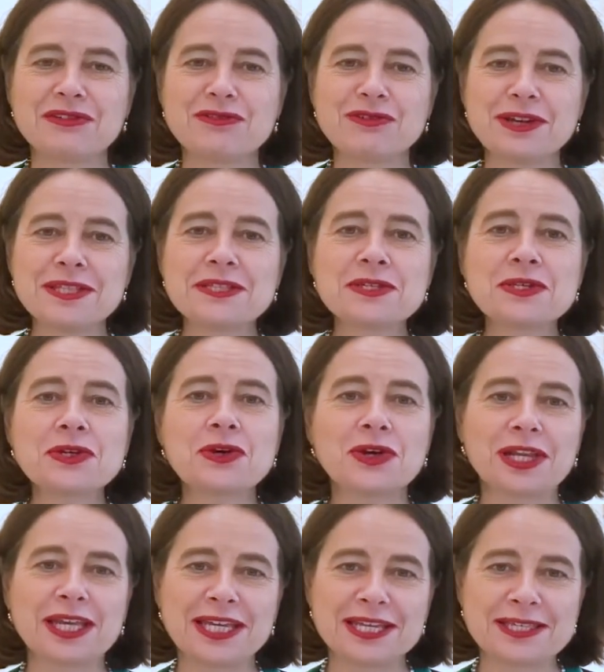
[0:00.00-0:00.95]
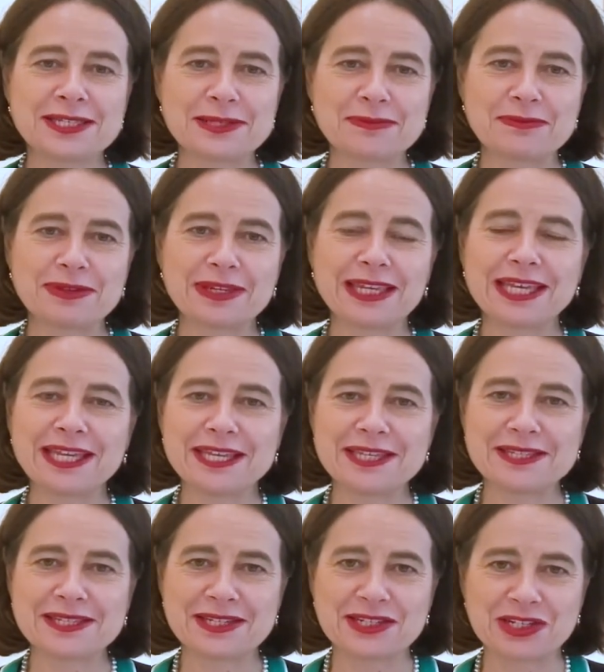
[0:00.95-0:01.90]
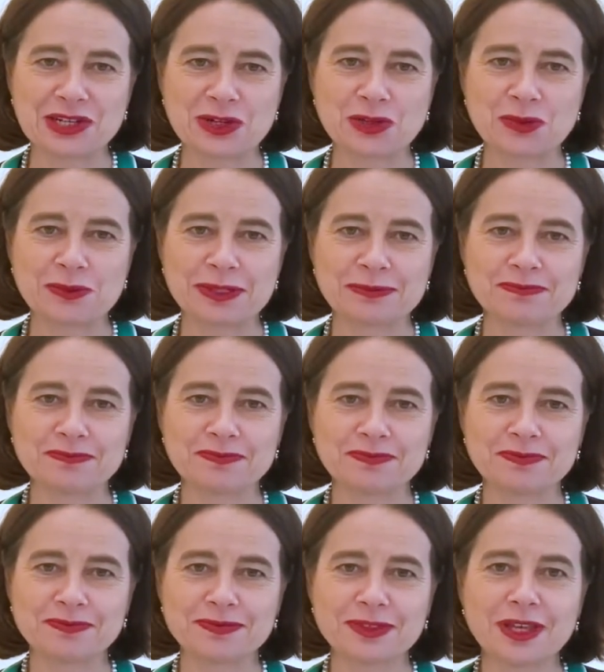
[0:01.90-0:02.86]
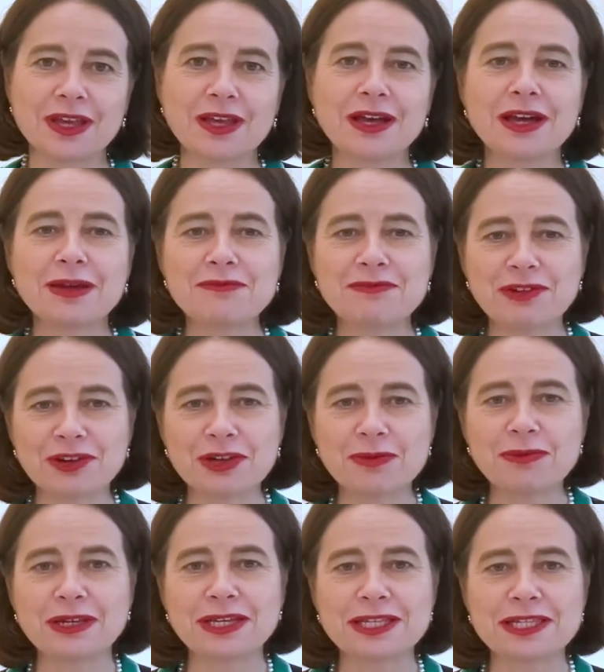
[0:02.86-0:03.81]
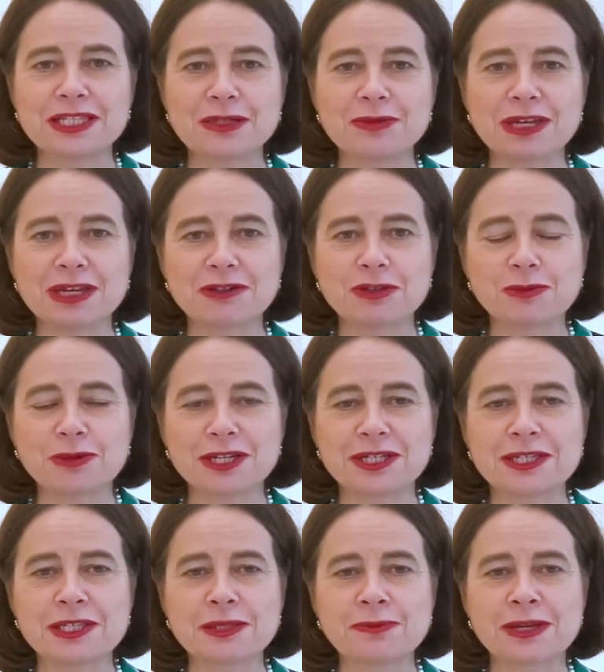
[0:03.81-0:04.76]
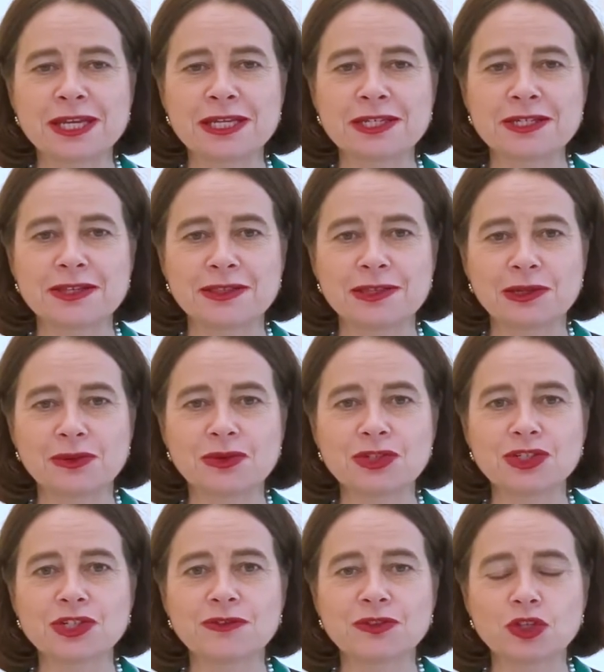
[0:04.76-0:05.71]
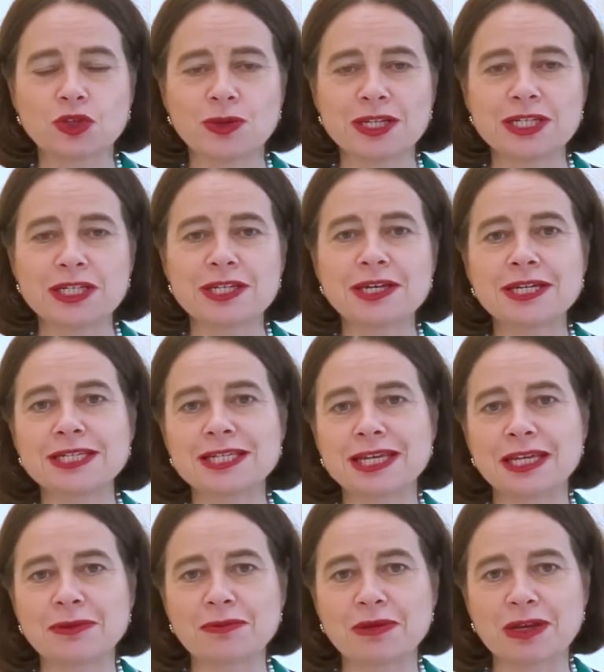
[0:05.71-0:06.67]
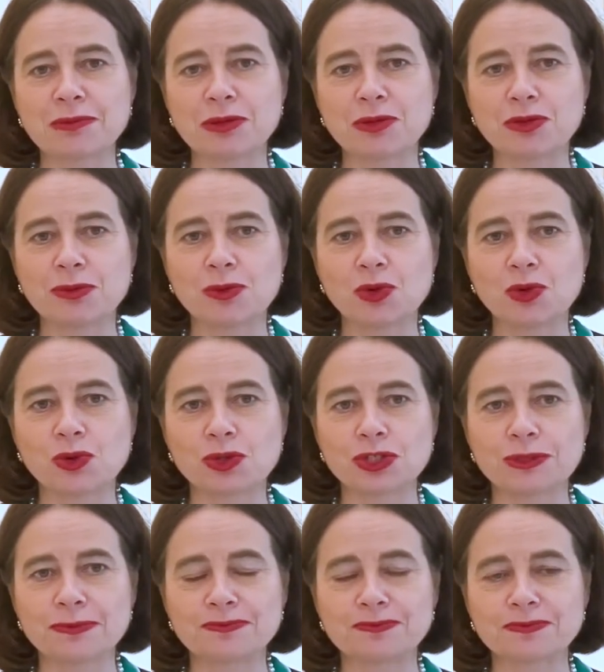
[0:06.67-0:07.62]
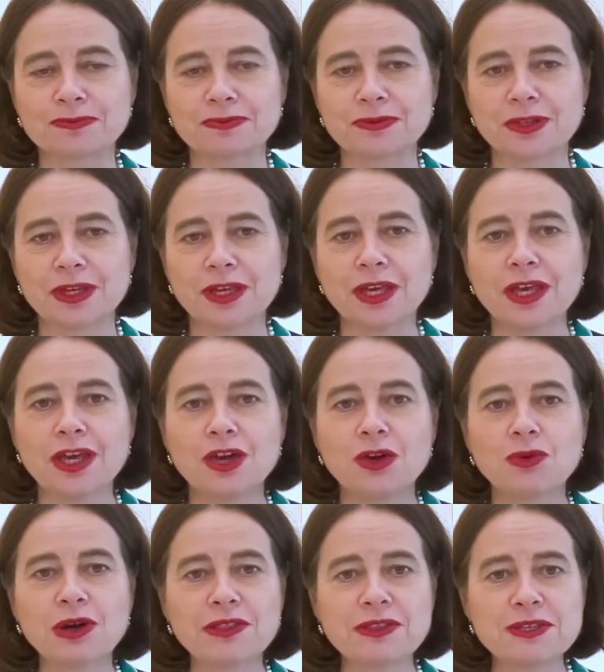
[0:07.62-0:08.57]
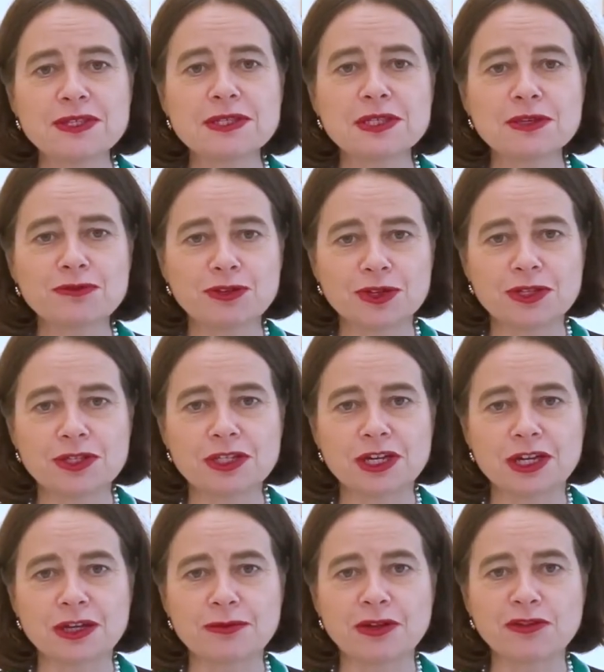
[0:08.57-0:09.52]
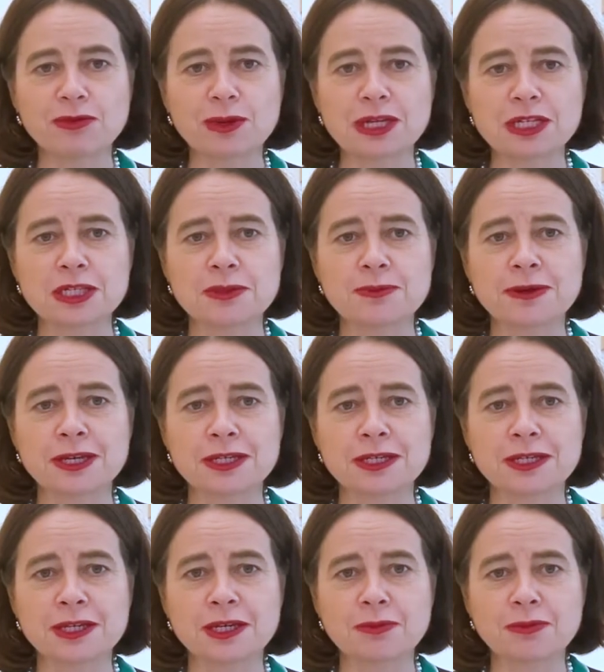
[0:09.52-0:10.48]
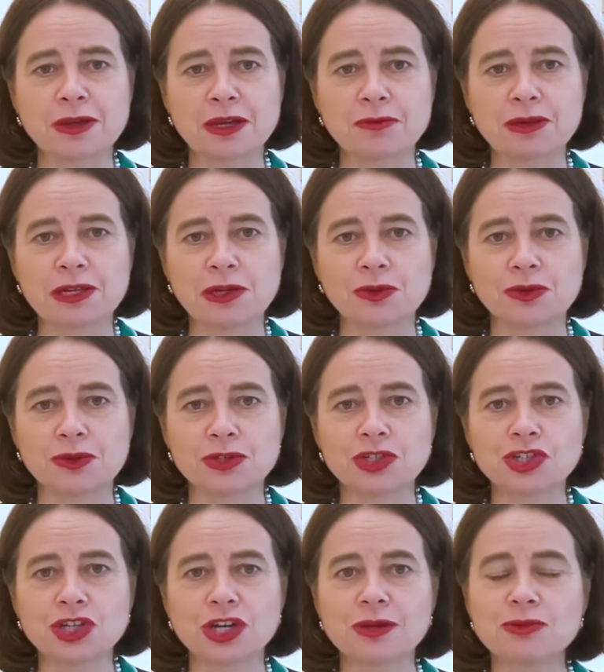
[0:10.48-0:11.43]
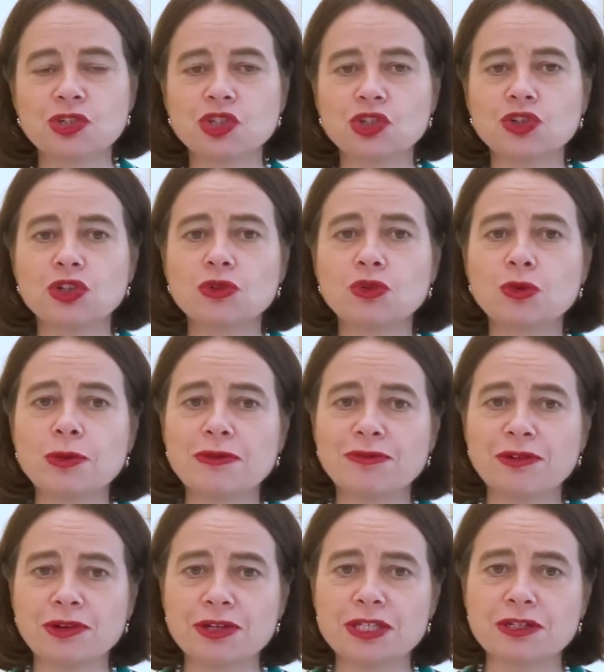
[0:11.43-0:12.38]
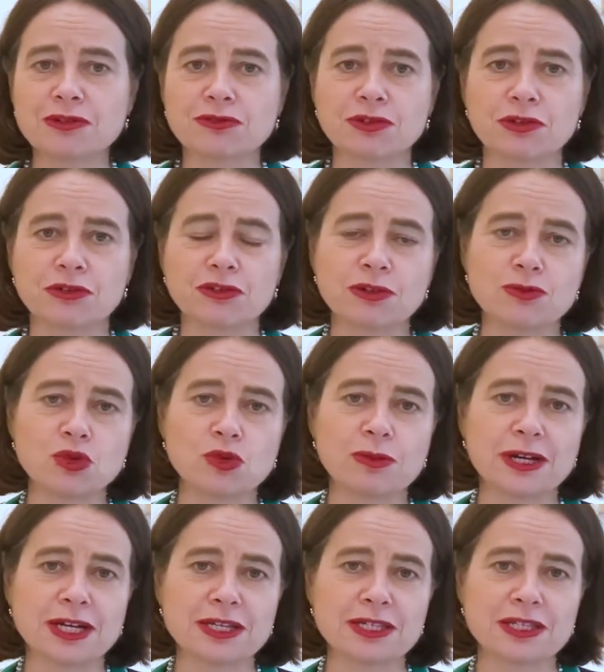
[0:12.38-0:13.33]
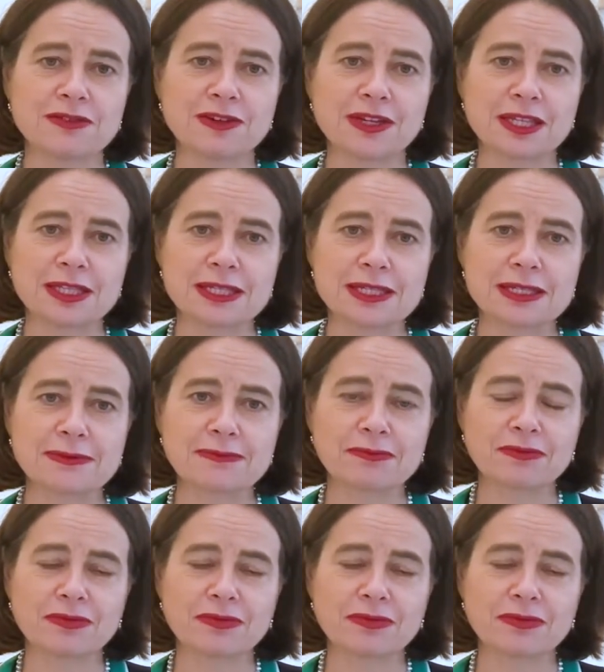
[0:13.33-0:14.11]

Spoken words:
Friends and colleagues, ladies and gentlemen, I'm very pleased to be able to participate in the launch of the 2019 PAPI report. While this is the first time I've participated in a PAPI launch, I'm sure it will be very different from all past events.